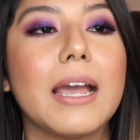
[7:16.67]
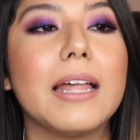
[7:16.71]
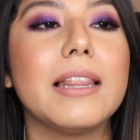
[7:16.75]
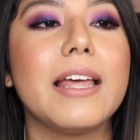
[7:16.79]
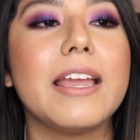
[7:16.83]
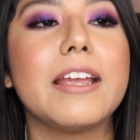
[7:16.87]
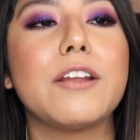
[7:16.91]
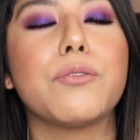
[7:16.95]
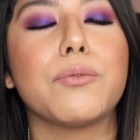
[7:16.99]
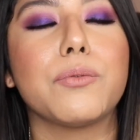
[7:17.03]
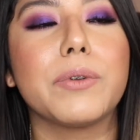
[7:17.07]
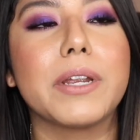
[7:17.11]
I
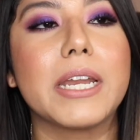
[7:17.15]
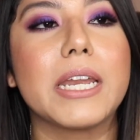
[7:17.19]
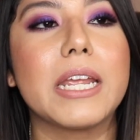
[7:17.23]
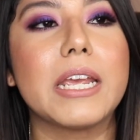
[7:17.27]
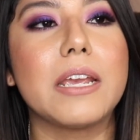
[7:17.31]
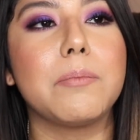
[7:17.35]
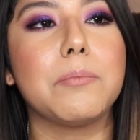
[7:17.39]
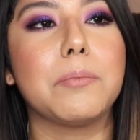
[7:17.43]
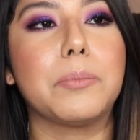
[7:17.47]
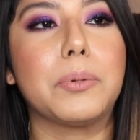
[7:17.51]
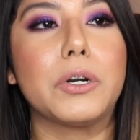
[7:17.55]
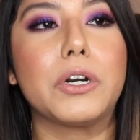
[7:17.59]
like
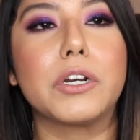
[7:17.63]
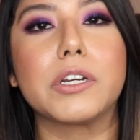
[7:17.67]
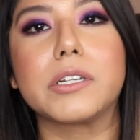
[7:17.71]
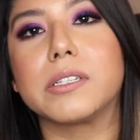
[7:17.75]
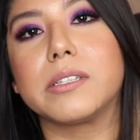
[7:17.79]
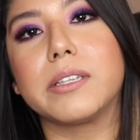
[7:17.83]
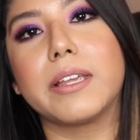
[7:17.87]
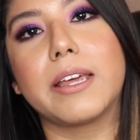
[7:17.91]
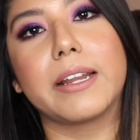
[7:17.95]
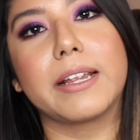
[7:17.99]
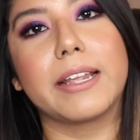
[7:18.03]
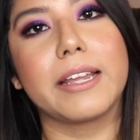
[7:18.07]
reading
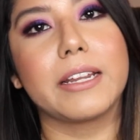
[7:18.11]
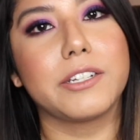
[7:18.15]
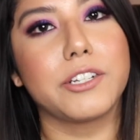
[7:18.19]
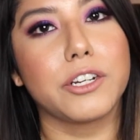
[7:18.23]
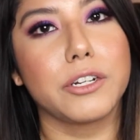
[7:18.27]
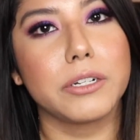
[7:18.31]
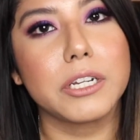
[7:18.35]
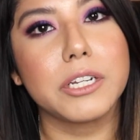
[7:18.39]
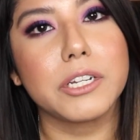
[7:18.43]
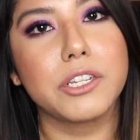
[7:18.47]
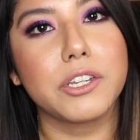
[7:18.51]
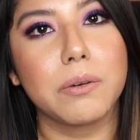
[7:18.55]
books that get
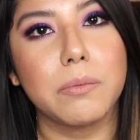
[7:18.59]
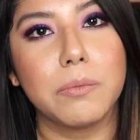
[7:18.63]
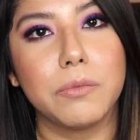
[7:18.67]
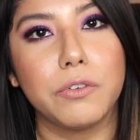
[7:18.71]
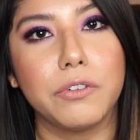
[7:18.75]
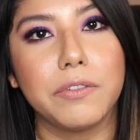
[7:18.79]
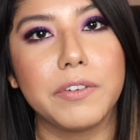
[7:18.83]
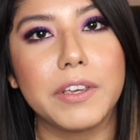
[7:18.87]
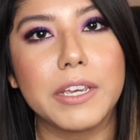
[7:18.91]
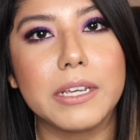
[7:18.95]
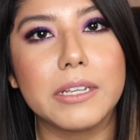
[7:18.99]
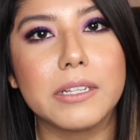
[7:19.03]
turned into
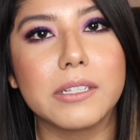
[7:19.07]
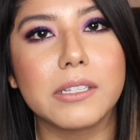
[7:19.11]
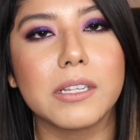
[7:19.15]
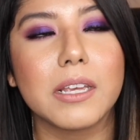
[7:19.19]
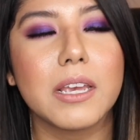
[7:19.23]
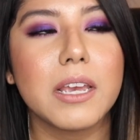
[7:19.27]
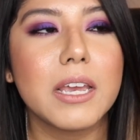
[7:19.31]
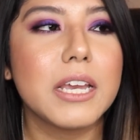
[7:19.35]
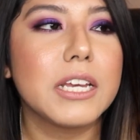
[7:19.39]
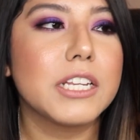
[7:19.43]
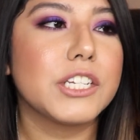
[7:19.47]
movies